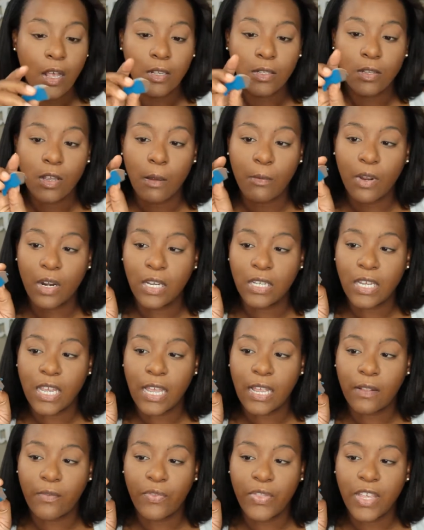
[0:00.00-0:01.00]
So I'm going to
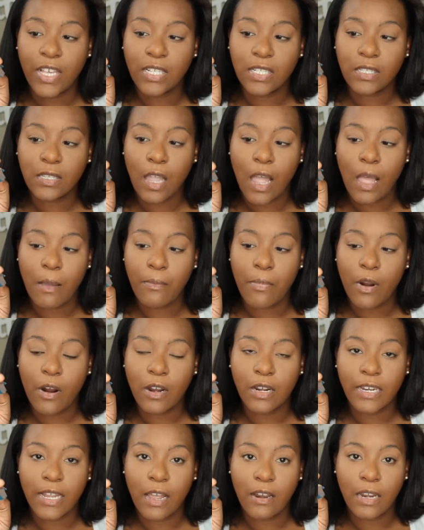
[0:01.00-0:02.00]
take this top
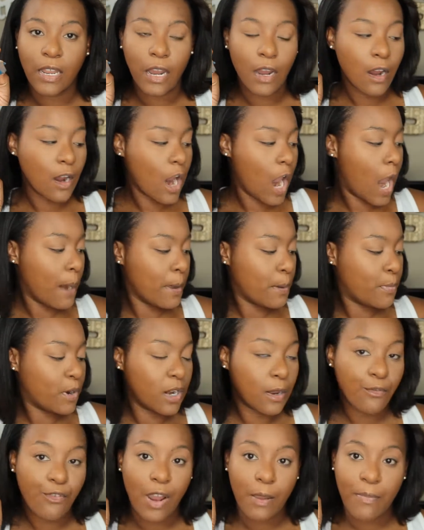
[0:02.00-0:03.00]
part down here and I'll
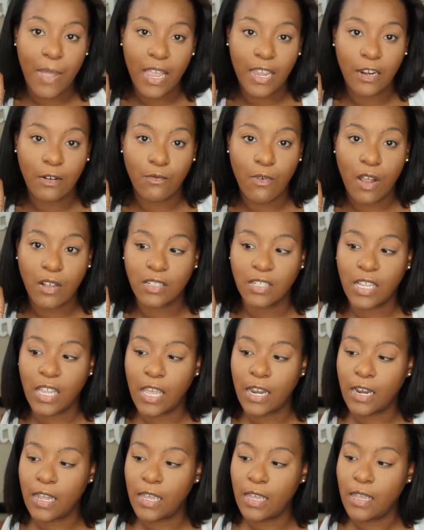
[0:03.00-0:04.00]
put it right back in raw
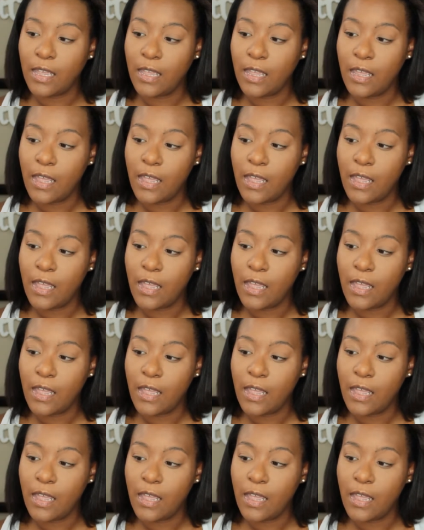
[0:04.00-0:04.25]
sienna.